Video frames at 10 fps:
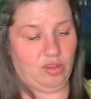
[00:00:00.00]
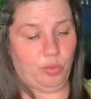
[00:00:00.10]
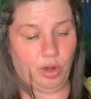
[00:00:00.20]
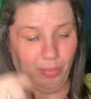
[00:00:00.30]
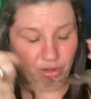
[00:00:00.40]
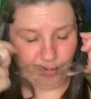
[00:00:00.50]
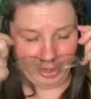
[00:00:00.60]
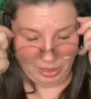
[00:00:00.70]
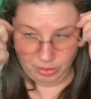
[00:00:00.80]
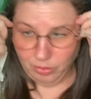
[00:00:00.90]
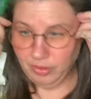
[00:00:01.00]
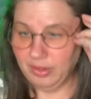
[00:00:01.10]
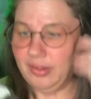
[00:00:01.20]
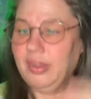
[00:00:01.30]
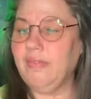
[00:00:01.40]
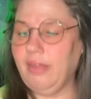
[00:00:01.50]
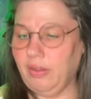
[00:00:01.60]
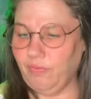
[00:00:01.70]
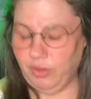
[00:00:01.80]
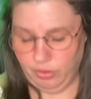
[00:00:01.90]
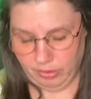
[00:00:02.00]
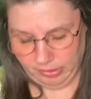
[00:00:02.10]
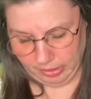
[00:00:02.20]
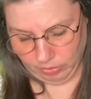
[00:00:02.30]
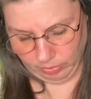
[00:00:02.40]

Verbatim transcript: Let's put on my spectacles and see if I can figure this out.